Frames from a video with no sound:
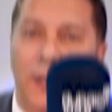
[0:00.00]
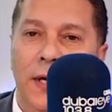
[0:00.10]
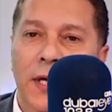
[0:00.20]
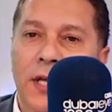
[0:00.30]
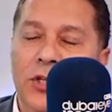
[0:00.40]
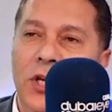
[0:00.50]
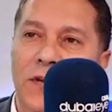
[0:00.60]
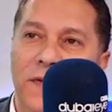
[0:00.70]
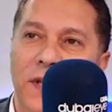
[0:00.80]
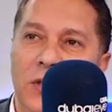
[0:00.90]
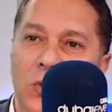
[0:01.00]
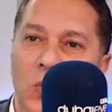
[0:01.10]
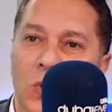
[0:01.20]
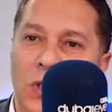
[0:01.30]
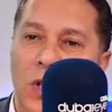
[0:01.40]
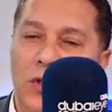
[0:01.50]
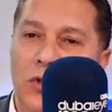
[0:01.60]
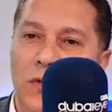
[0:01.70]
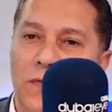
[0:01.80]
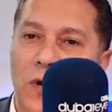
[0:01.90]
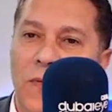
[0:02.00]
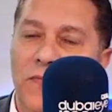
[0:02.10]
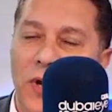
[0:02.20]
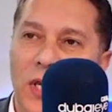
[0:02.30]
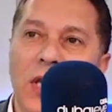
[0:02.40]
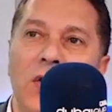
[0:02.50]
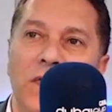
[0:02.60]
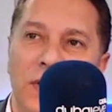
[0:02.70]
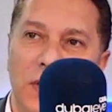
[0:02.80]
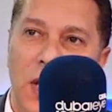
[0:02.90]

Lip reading: Initial phase was launched from Fakeeh University